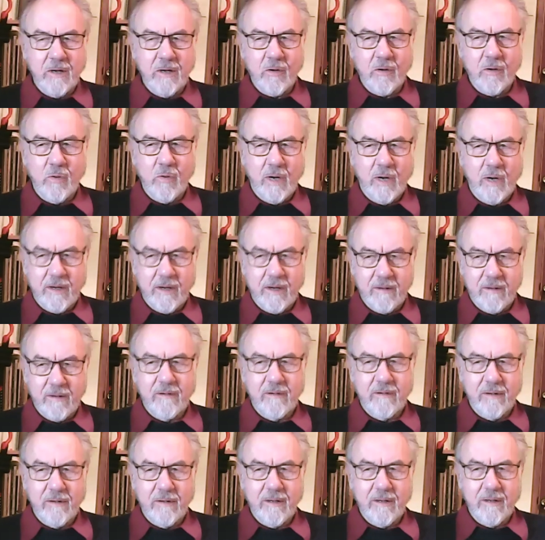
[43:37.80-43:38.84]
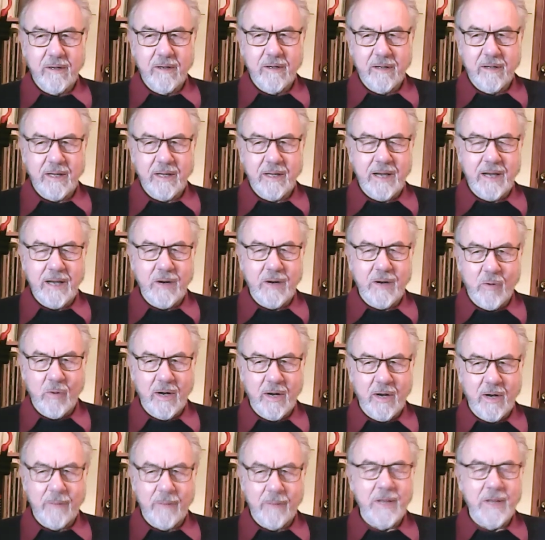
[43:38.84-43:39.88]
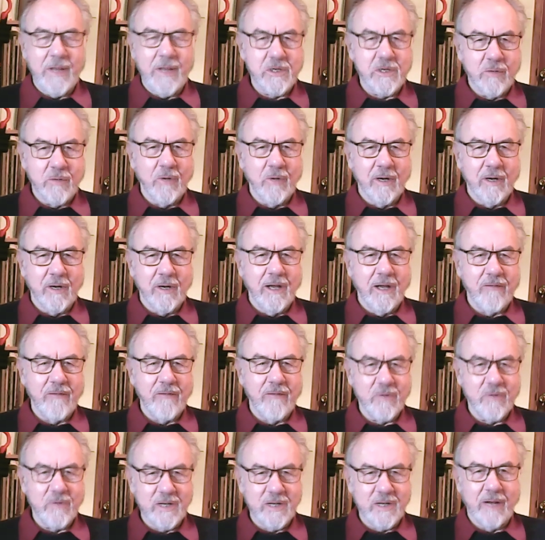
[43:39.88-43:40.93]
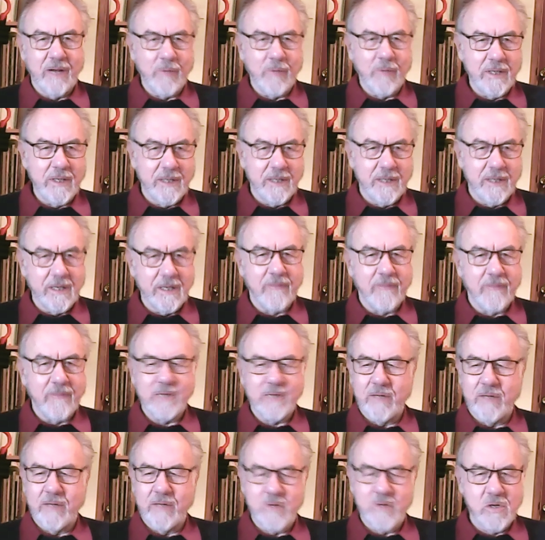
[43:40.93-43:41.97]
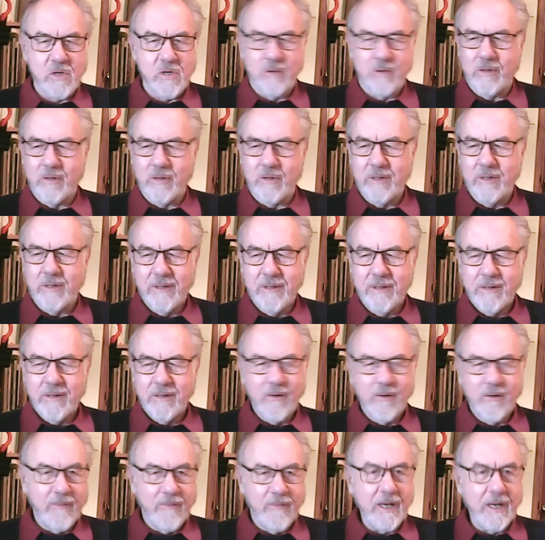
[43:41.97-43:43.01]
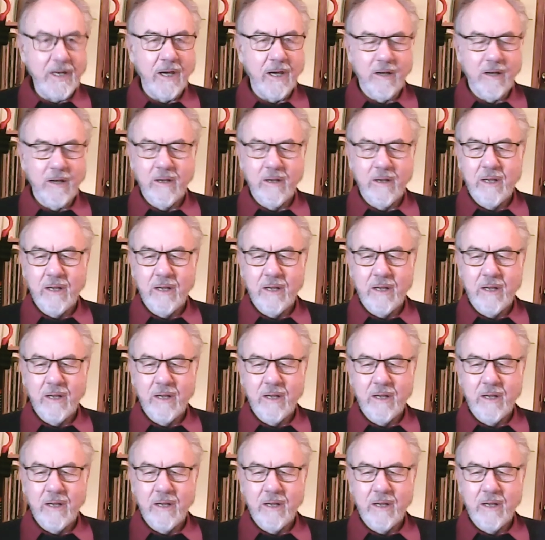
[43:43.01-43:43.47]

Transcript: quite, they can't quite imagine what life was like when you didn't have television or, or video.